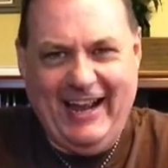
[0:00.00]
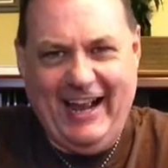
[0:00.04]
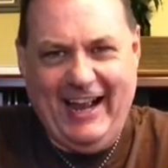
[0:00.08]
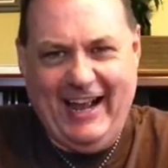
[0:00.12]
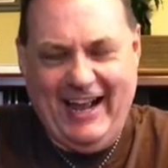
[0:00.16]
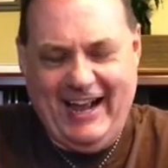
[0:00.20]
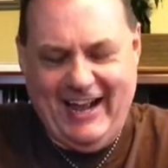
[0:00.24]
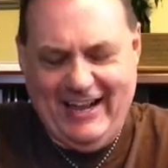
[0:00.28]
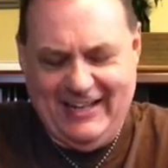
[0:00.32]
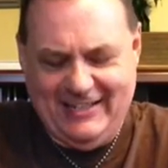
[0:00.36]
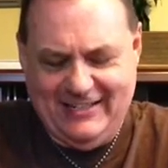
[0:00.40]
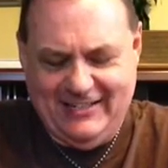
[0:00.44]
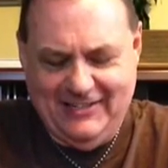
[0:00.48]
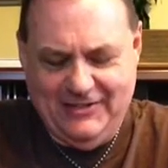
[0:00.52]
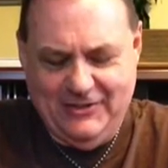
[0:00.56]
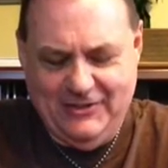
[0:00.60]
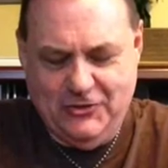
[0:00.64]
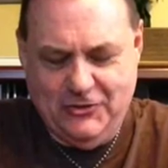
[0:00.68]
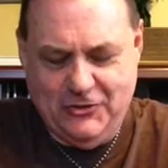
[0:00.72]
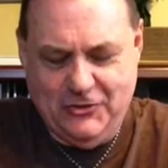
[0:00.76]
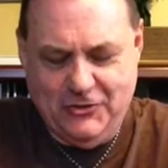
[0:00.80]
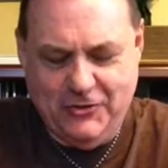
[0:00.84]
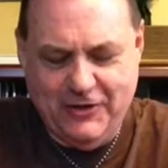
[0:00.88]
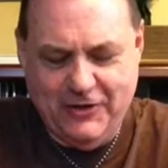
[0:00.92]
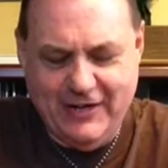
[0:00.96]
at
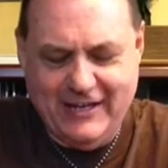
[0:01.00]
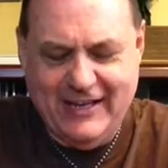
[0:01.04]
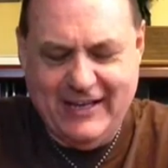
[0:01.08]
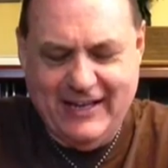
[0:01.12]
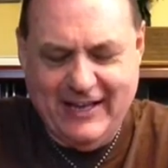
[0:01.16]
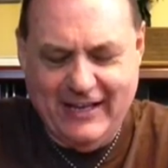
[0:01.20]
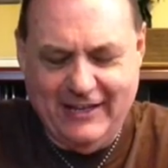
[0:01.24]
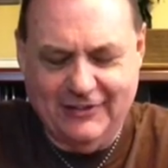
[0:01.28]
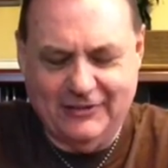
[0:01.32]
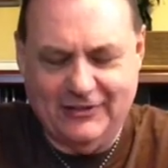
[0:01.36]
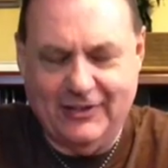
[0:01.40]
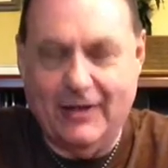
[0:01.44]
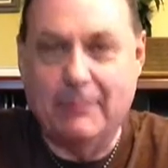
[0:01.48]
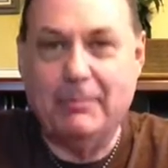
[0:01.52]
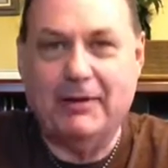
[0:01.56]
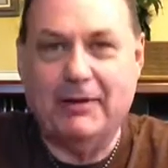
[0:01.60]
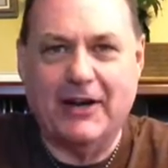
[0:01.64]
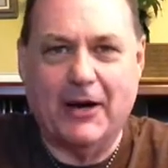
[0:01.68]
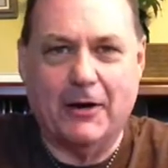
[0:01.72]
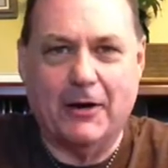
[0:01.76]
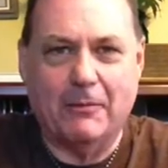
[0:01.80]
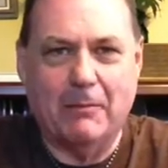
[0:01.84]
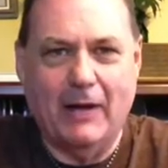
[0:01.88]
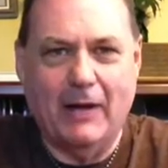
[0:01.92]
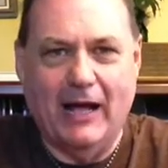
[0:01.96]
tricking us up in
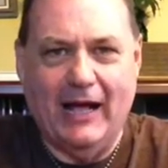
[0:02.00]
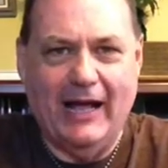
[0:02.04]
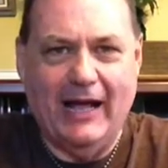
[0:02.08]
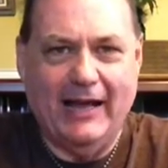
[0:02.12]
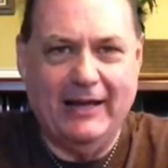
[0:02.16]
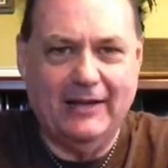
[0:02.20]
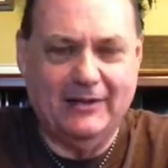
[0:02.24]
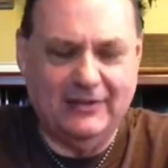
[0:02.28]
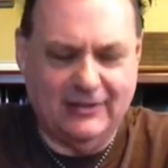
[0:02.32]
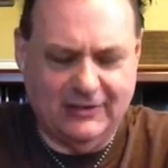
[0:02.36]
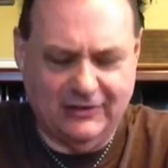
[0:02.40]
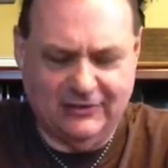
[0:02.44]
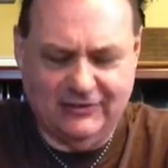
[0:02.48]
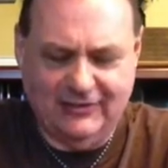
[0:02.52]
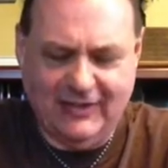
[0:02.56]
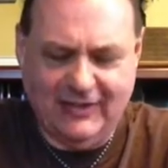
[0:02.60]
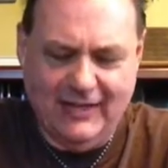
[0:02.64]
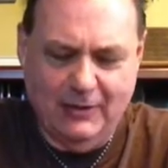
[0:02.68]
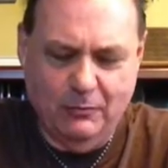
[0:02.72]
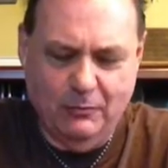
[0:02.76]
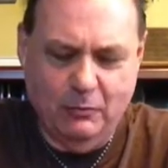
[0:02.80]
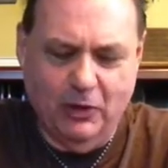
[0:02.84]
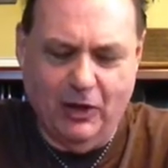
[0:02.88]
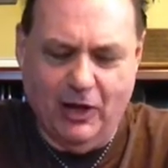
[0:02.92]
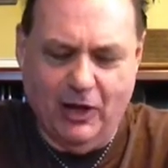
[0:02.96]
our mind because
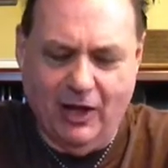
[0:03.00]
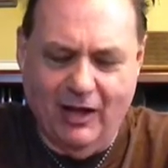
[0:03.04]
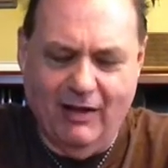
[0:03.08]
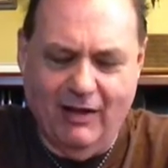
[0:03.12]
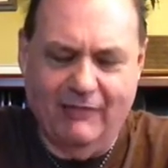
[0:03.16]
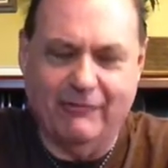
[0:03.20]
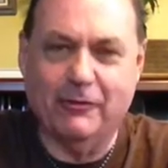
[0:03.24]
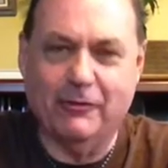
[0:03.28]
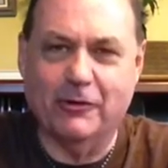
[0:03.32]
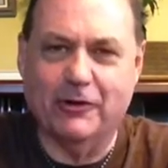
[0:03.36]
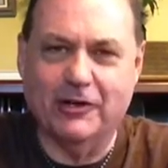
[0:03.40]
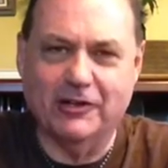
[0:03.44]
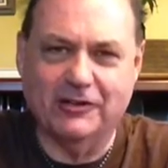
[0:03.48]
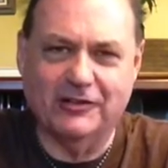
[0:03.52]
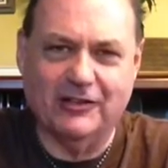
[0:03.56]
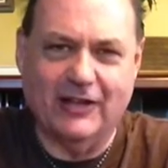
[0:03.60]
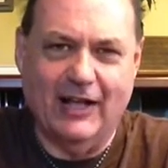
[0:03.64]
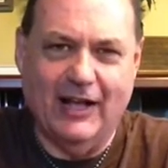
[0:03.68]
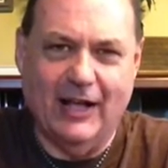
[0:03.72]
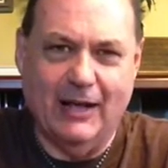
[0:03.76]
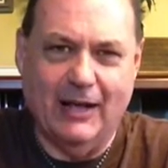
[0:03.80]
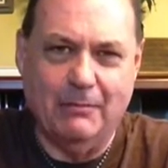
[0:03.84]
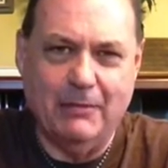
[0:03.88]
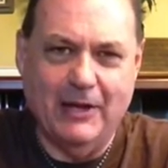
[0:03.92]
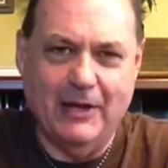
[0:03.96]
Satan will offer us
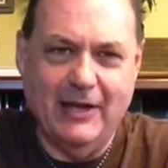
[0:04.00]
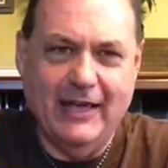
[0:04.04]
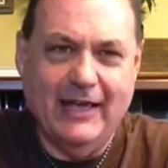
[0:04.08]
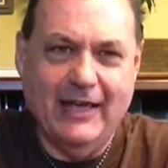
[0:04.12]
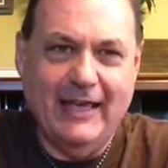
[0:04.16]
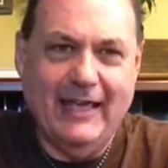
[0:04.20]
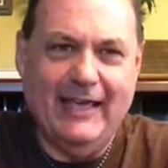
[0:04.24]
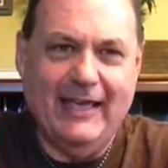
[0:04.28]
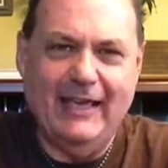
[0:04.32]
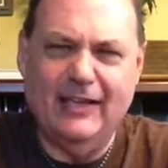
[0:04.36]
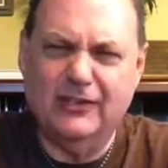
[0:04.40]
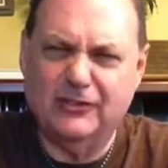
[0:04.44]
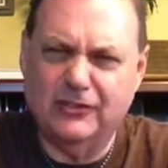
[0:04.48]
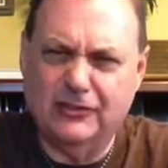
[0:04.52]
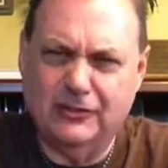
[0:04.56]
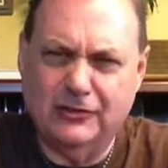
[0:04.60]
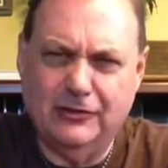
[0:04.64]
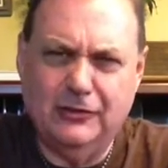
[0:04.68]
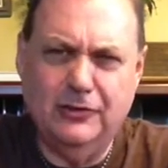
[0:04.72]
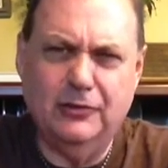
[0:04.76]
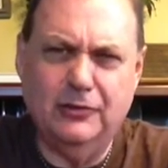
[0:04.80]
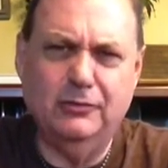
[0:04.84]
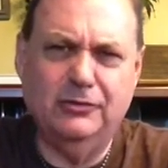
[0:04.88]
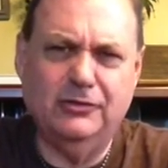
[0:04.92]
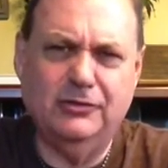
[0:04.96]
up
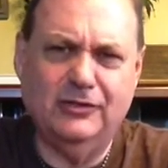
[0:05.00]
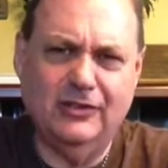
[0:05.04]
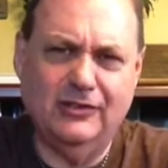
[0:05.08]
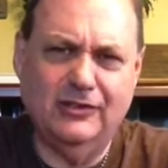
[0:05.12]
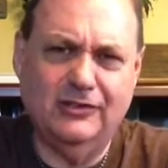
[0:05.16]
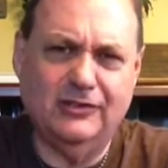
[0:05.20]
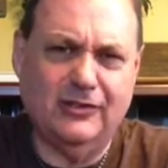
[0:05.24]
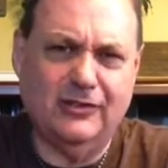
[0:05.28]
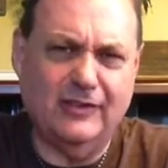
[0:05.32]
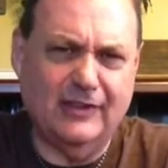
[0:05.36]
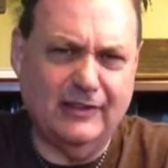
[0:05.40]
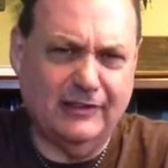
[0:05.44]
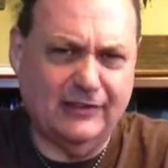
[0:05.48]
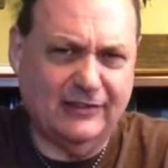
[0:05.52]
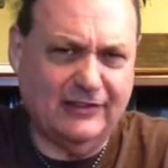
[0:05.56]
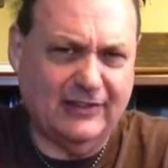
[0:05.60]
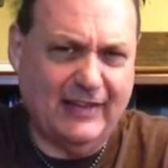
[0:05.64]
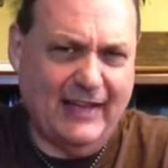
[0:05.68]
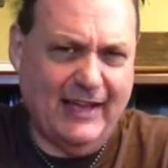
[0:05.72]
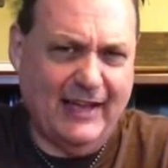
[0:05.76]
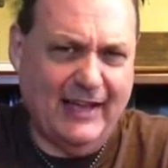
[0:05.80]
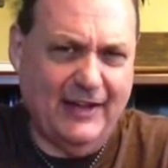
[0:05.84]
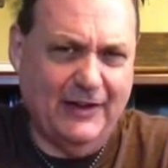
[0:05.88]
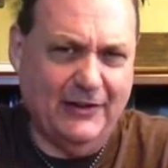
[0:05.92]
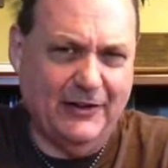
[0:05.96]
excuses that
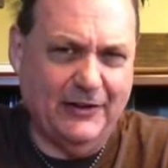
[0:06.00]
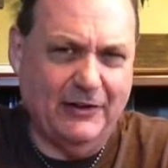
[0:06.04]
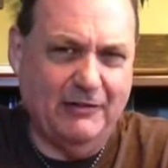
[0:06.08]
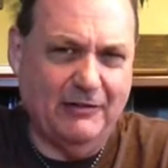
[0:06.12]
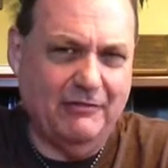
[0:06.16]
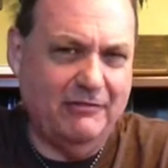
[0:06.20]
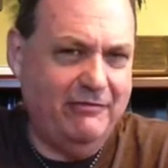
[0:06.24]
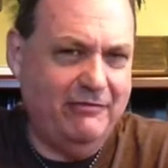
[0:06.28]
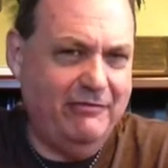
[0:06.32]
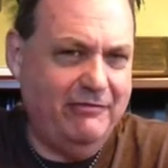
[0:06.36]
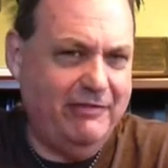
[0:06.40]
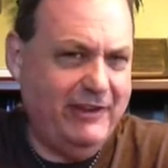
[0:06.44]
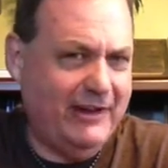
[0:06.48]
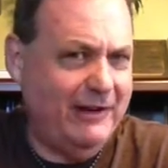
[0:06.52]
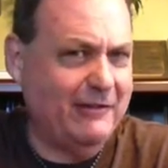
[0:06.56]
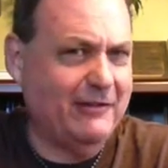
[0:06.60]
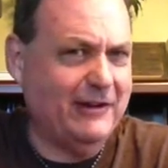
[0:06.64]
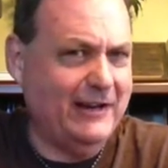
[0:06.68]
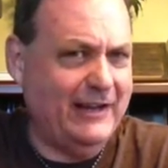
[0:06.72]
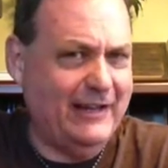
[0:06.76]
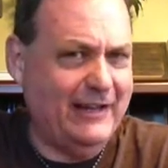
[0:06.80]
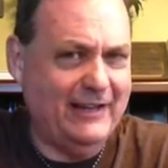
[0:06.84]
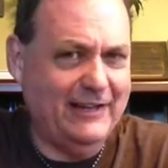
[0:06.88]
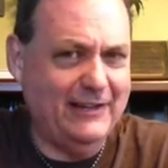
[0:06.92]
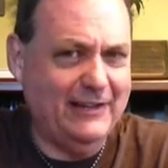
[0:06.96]
sound
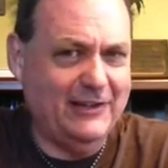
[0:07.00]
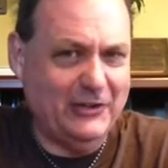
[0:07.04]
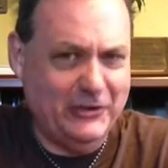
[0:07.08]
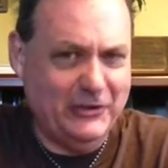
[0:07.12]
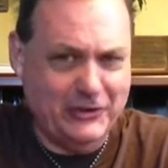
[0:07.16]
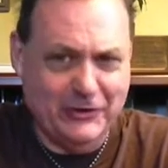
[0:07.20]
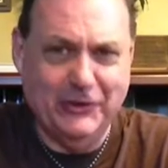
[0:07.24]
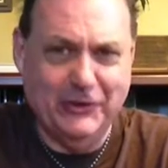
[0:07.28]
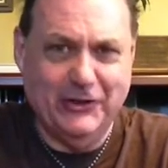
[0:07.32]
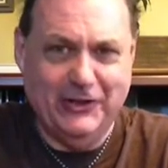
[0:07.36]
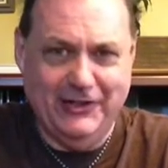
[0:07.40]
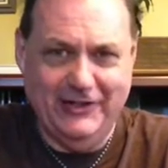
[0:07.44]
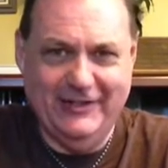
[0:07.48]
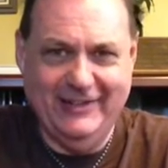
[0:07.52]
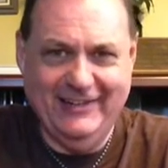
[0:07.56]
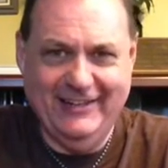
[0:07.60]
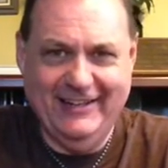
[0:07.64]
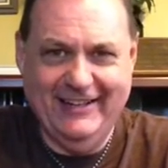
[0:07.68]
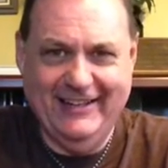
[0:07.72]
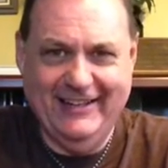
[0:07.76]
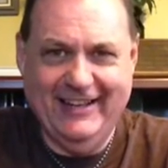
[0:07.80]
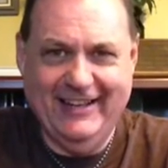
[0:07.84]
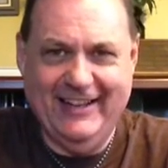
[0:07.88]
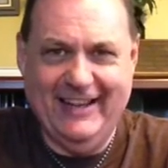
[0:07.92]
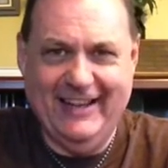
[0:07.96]
very good
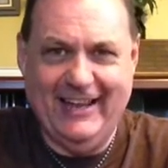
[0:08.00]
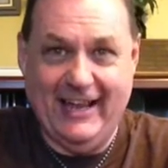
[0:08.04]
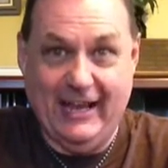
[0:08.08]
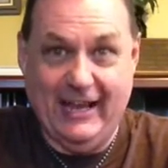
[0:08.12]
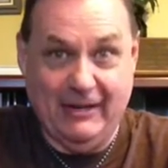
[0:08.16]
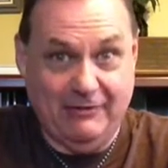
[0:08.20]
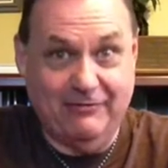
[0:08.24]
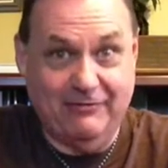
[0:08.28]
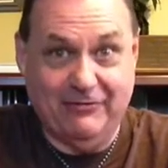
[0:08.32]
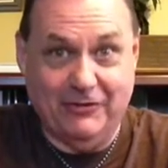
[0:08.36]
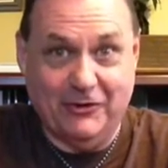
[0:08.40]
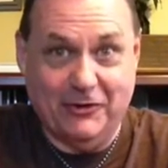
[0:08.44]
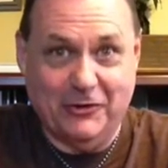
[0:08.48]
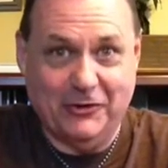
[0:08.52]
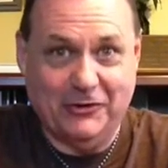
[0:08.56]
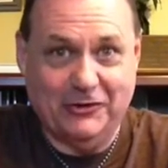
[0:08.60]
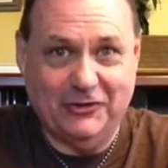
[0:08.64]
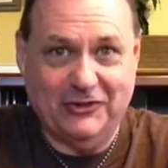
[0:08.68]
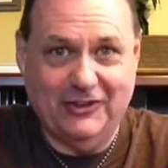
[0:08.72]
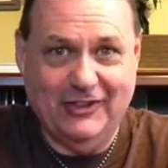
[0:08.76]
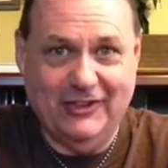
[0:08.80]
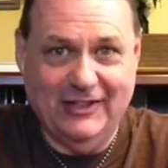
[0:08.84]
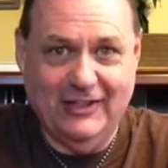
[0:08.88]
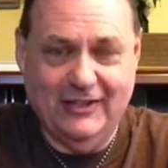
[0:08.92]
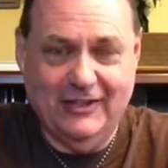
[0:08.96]
at
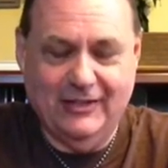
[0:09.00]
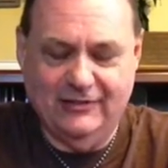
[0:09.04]
first.